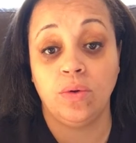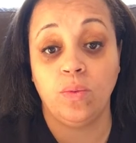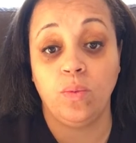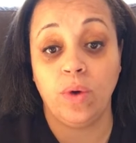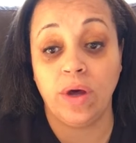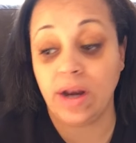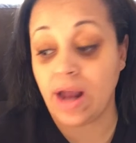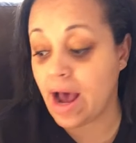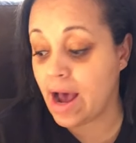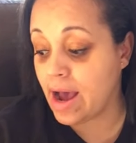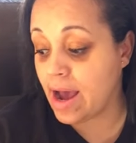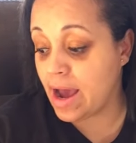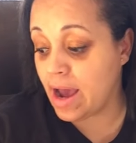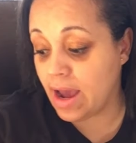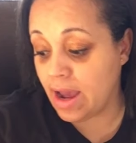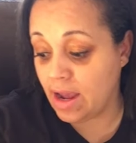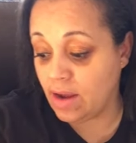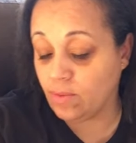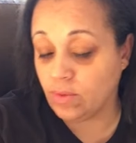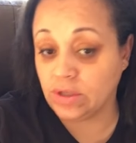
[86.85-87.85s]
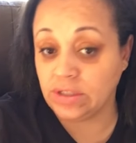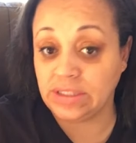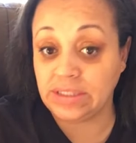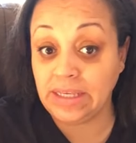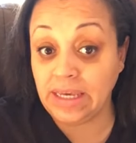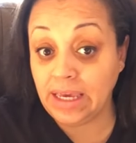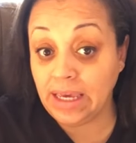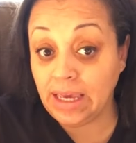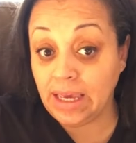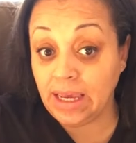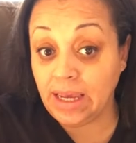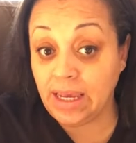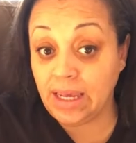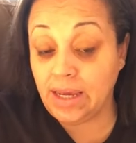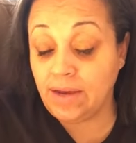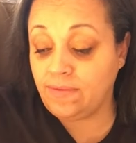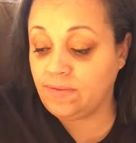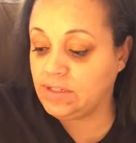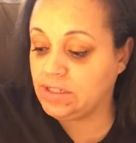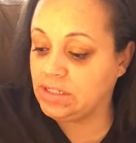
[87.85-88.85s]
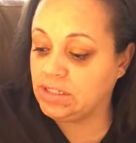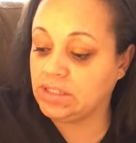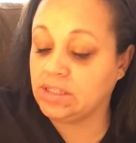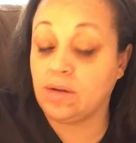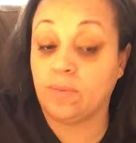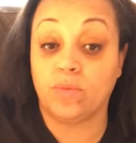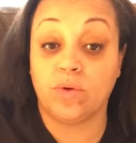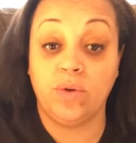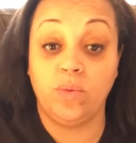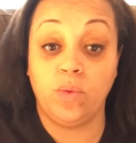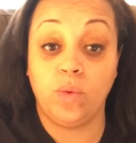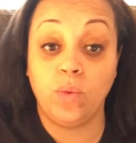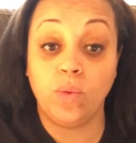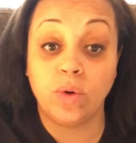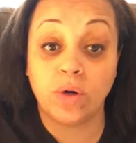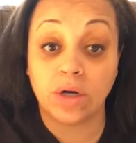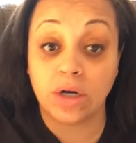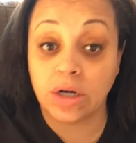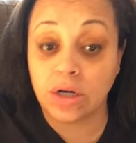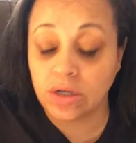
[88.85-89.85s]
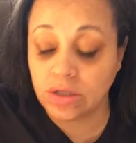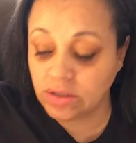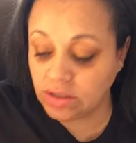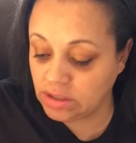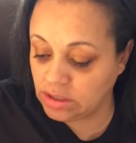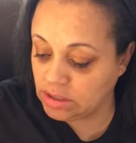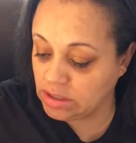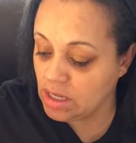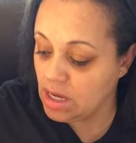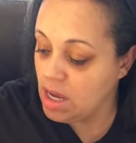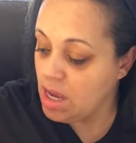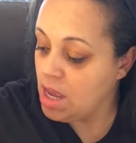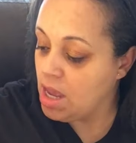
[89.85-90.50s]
what I received, some rewards.